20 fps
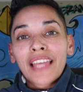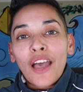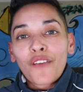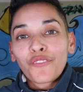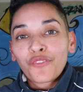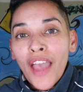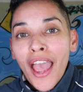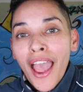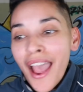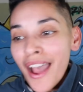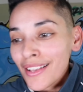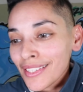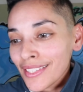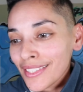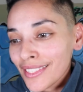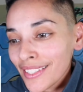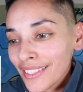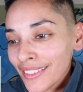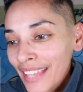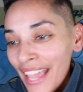that
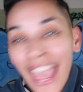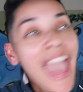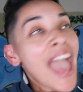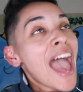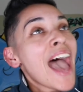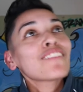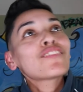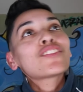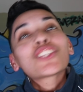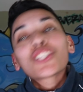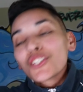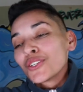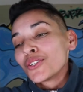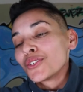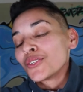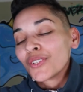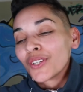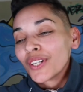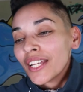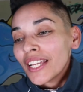fast. They had
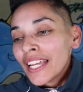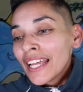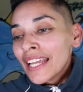to.